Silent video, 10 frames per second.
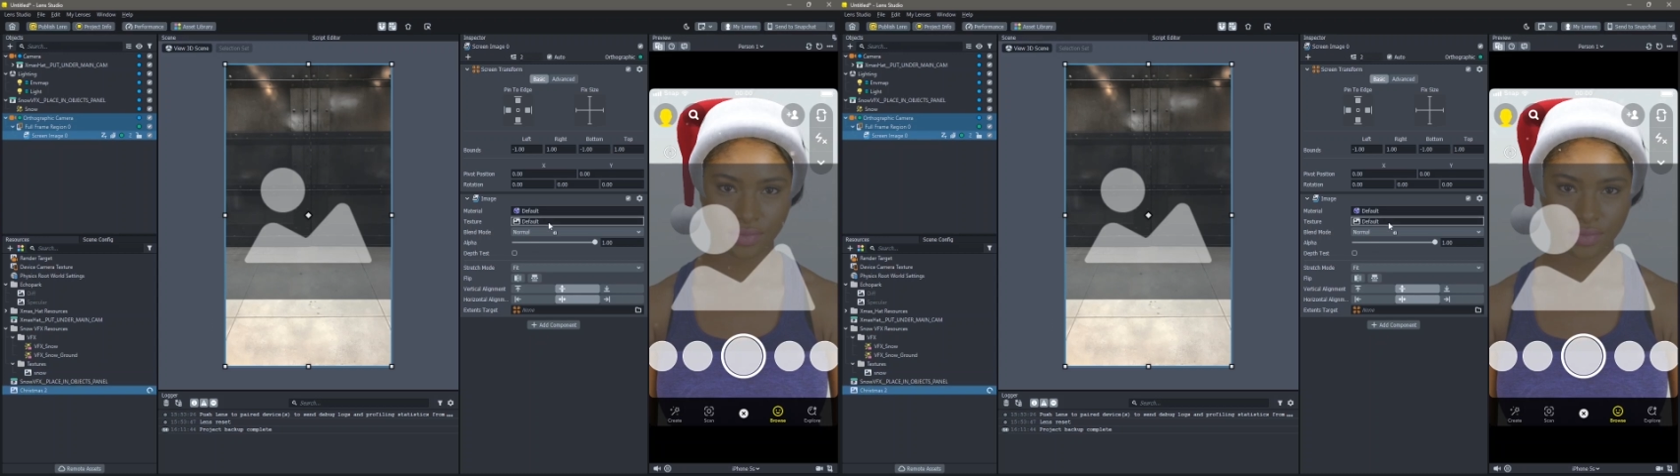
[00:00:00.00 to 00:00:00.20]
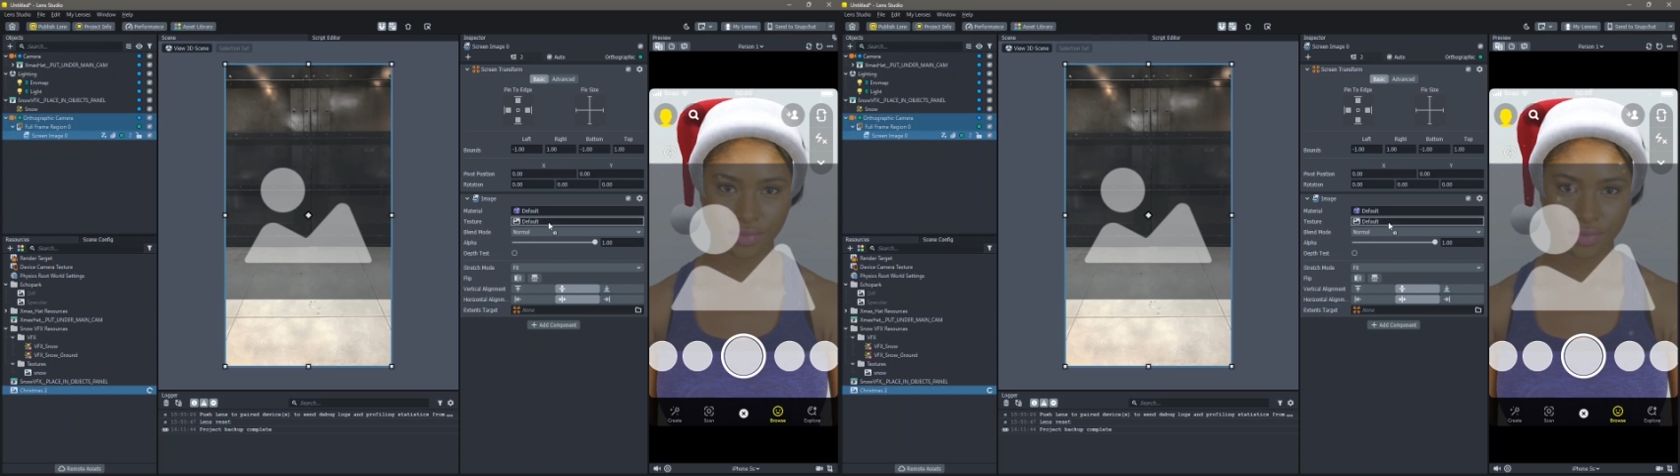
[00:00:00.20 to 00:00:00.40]

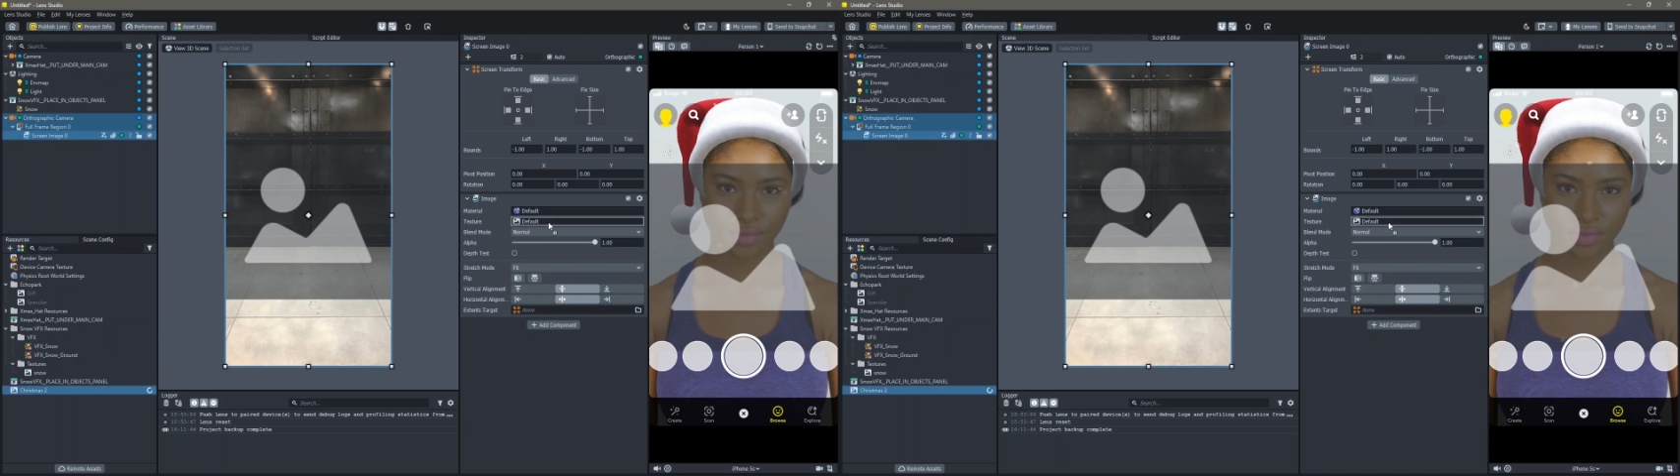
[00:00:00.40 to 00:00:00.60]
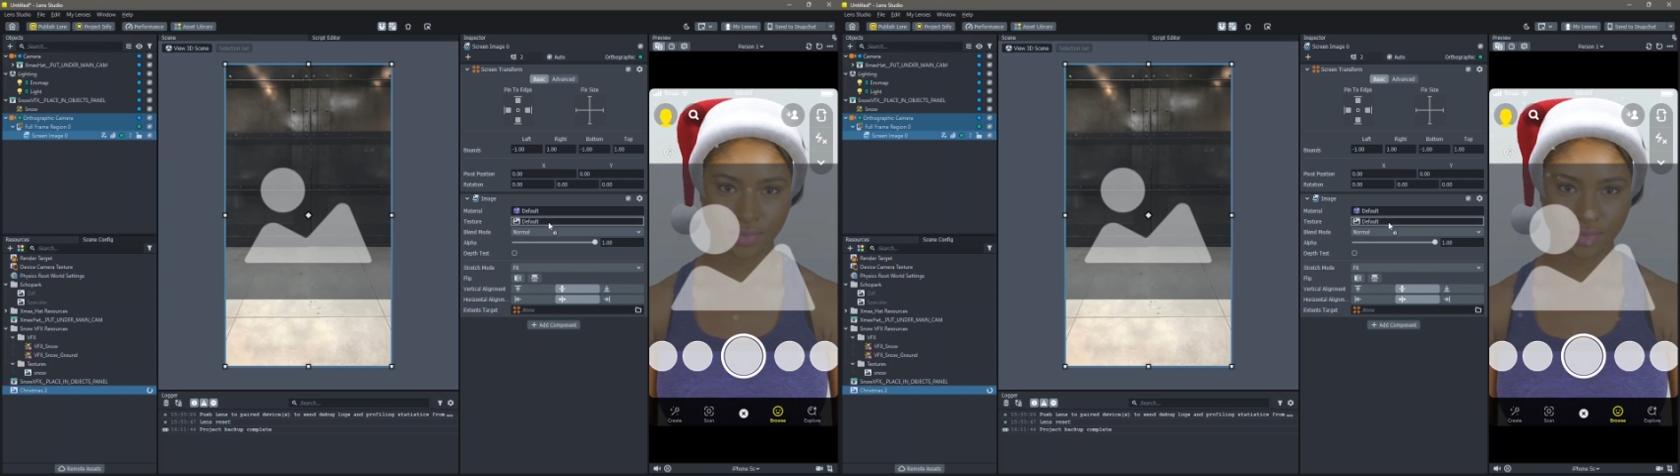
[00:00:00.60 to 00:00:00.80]

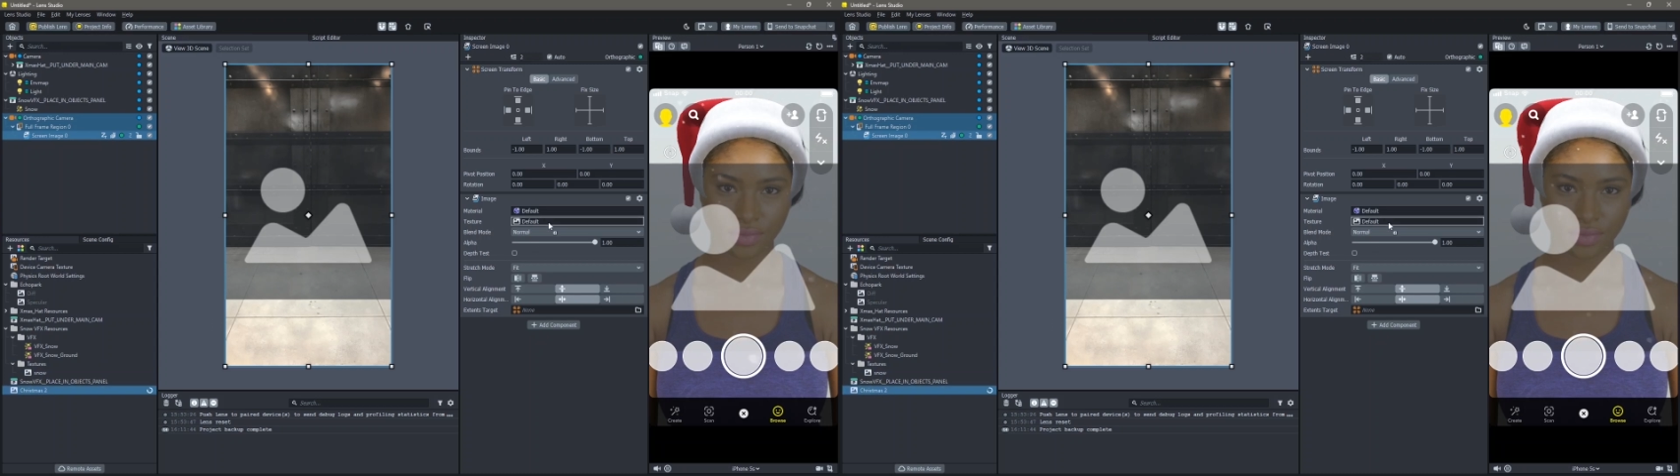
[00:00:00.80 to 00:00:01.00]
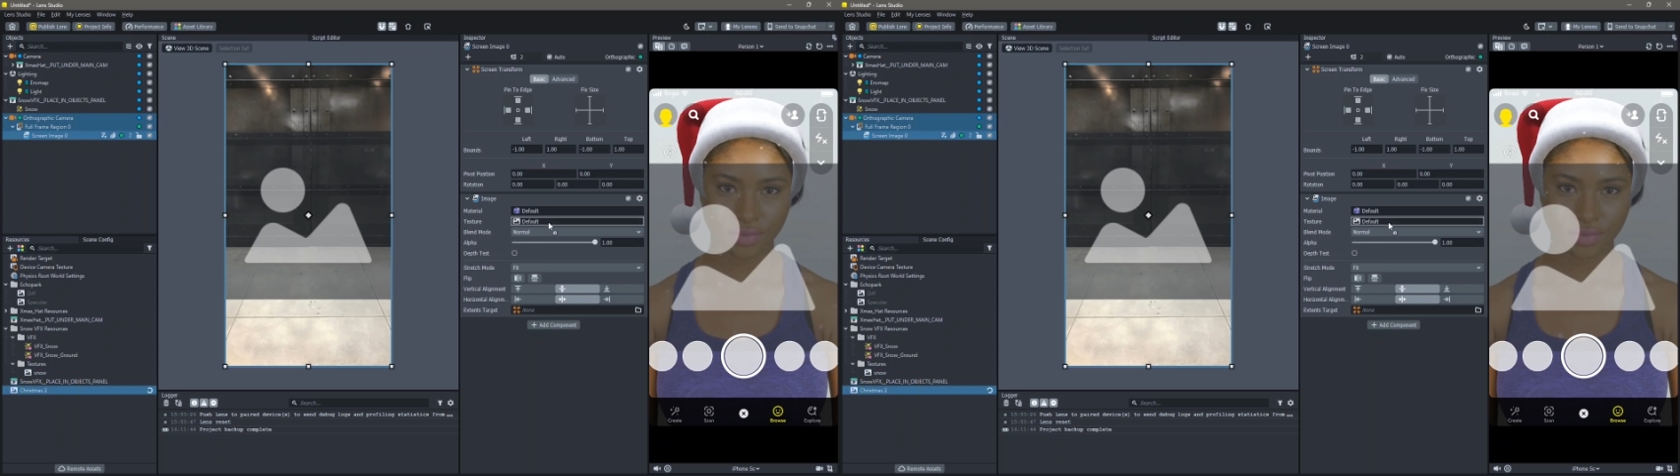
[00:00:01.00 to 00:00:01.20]
into the
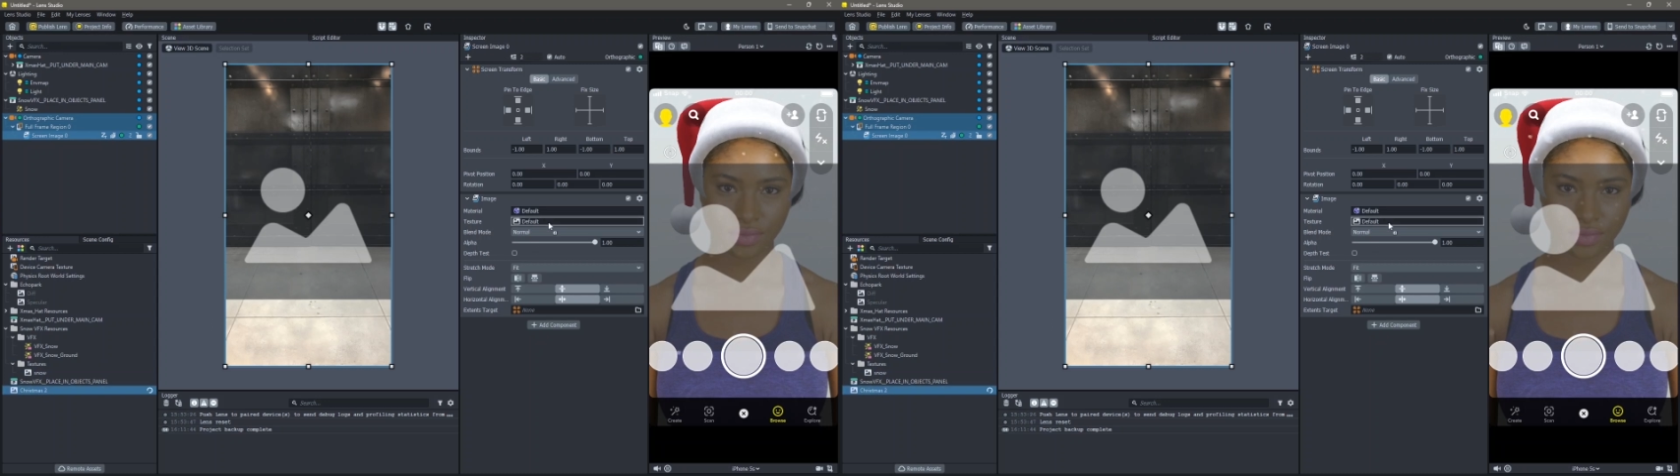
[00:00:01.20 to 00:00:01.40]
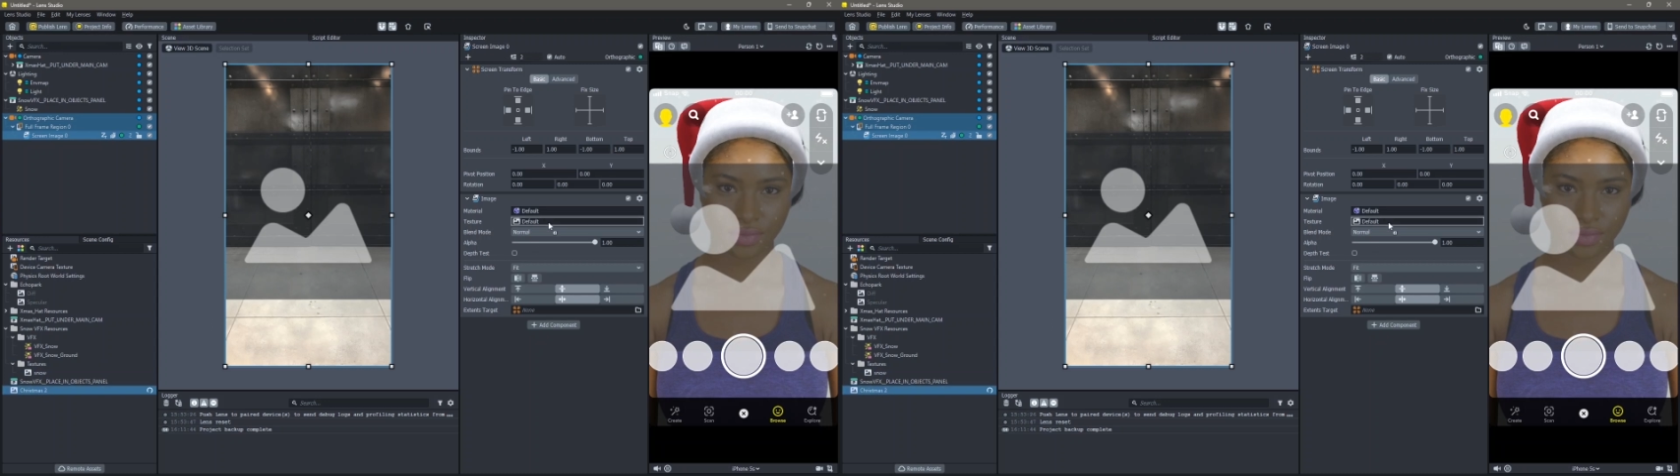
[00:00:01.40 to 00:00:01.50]
texture